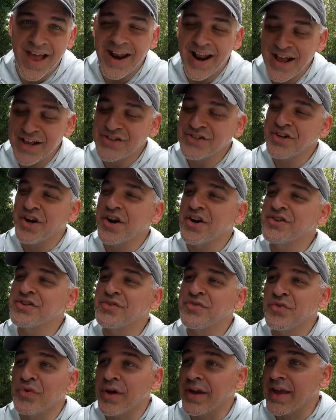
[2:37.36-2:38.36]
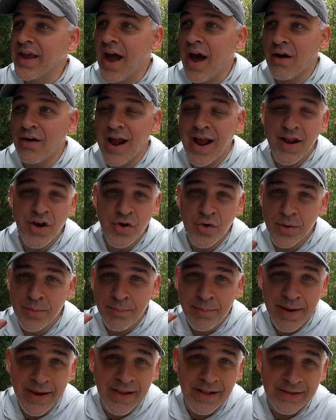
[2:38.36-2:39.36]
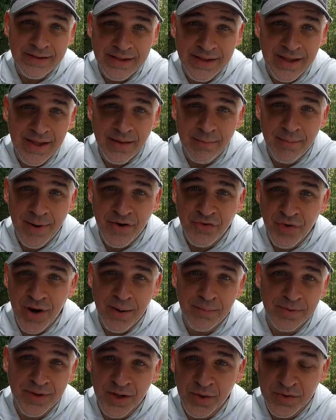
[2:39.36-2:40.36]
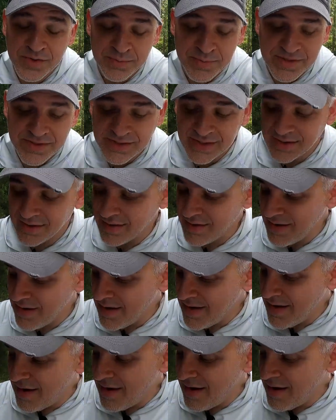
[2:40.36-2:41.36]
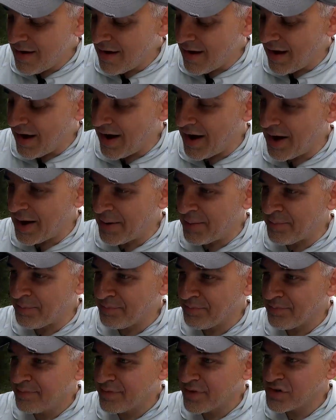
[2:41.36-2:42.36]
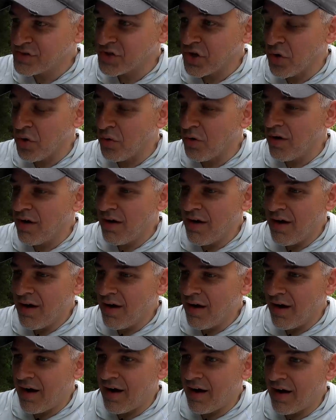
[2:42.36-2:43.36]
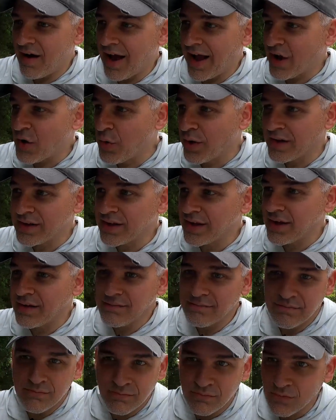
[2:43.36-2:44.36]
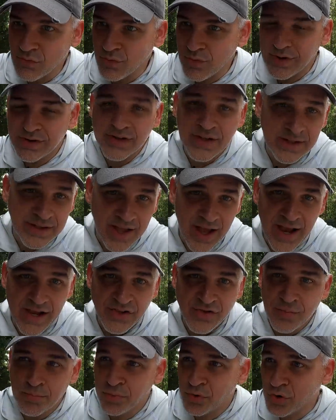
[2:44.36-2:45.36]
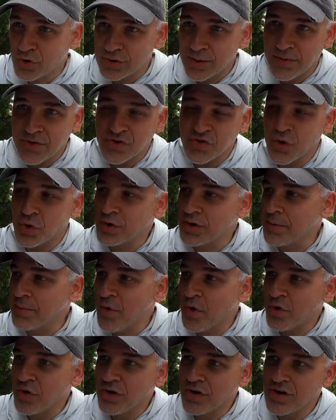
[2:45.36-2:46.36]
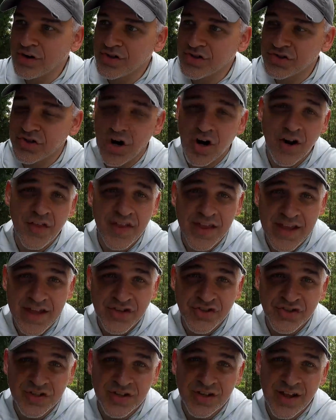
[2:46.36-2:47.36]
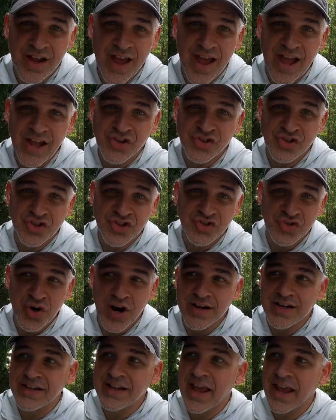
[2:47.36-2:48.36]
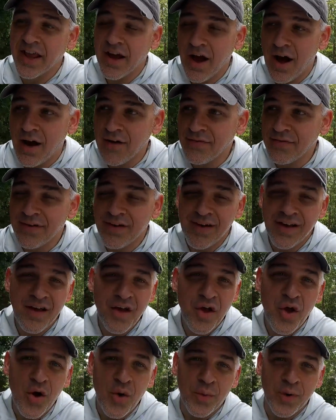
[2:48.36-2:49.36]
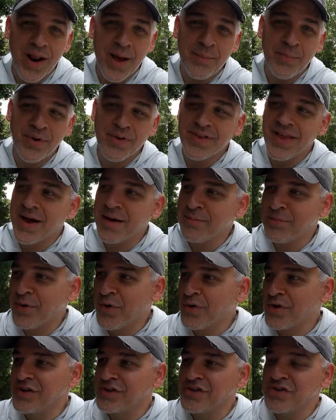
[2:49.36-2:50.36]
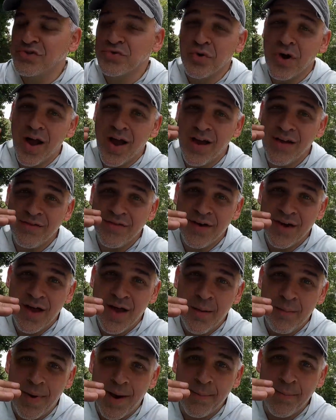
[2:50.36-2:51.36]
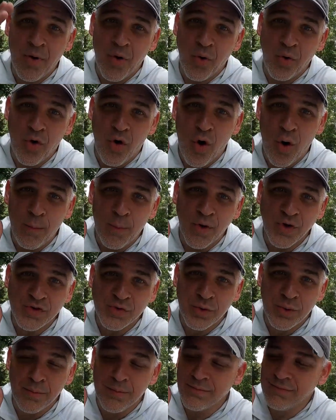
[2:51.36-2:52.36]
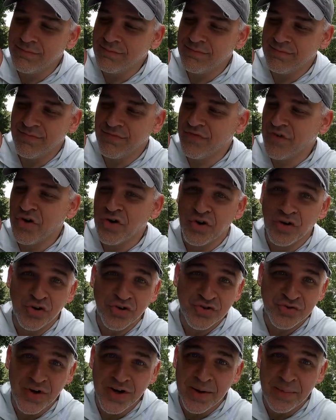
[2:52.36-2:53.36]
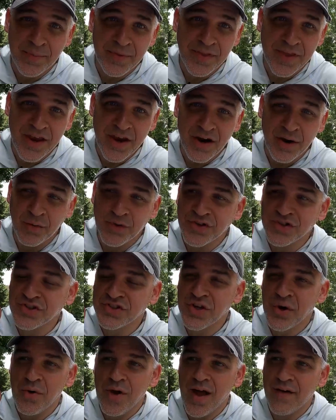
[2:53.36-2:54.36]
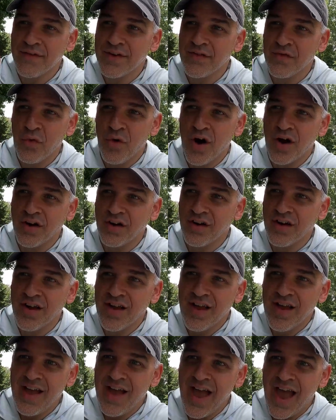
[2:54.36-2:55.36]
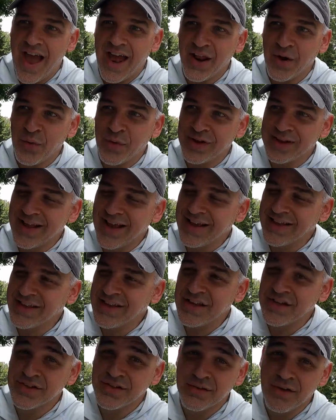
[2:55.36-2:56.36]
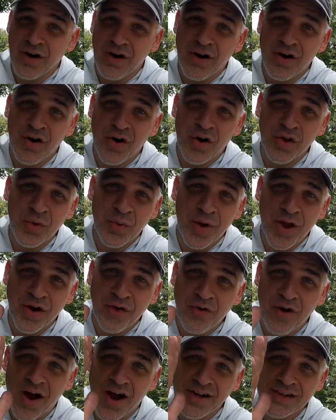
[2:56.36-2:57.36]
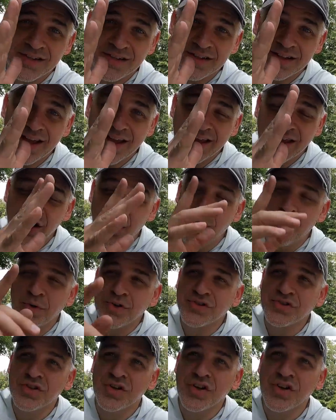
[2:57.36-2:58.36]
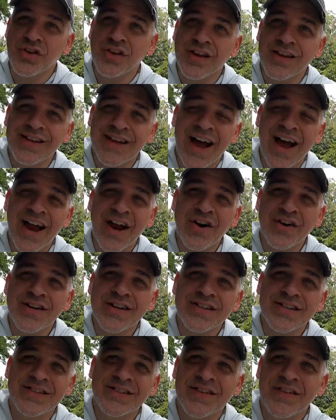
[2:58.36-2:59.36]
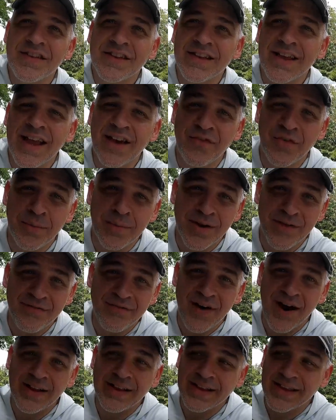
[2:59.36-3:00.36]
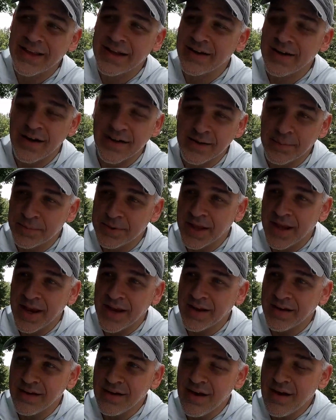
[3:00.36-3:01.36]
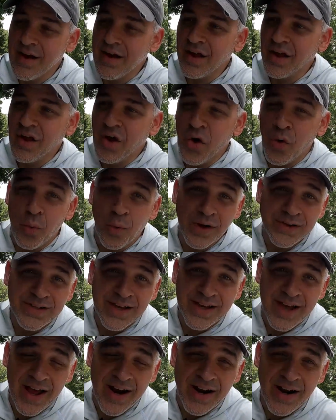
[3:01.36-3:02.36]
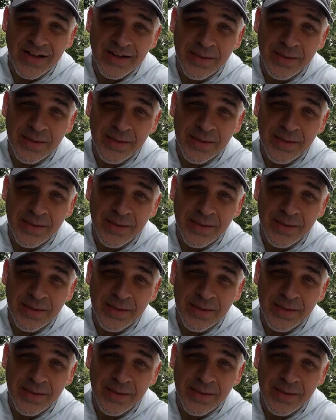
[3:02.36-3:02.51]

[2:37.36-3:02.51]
and I started to freak out. I knew immediately my drain plug was missing. I quickly reeled in lines, pulled up the trolling motor, started the engine, and just tried to take off. When I put that boat into drive, my boat almost went vertical straight up in the air. It was so heavy of water. And it went like this all the way across the lake. It almost took the entire distance of the lake for me to finally get it onto plane. Once I got it